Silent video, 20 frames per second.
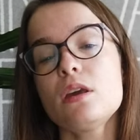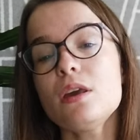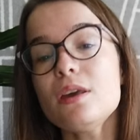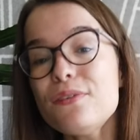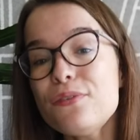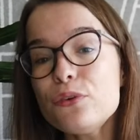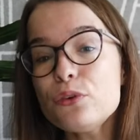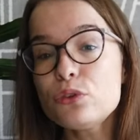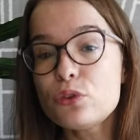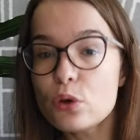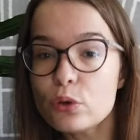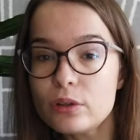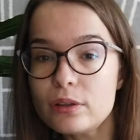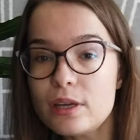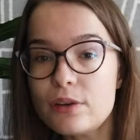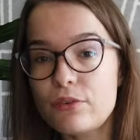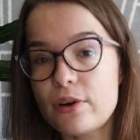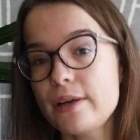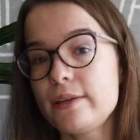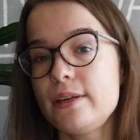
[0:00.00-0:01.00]
If you
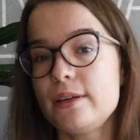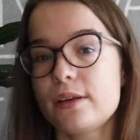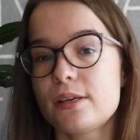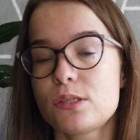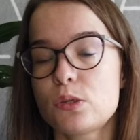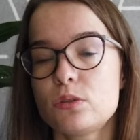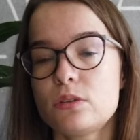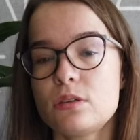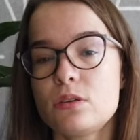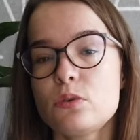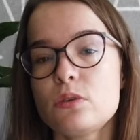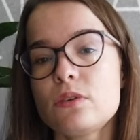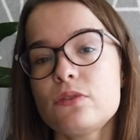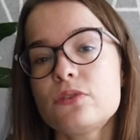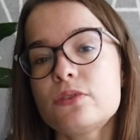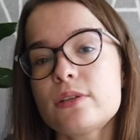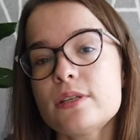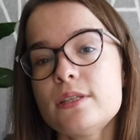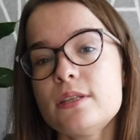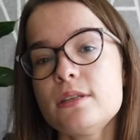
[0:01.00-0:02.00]
don't live right next to the
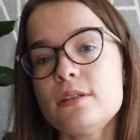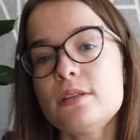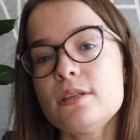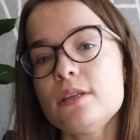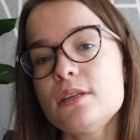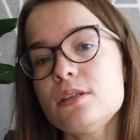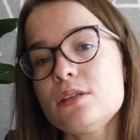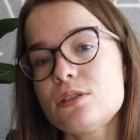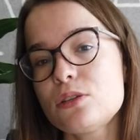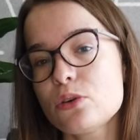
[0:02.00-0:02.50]
university,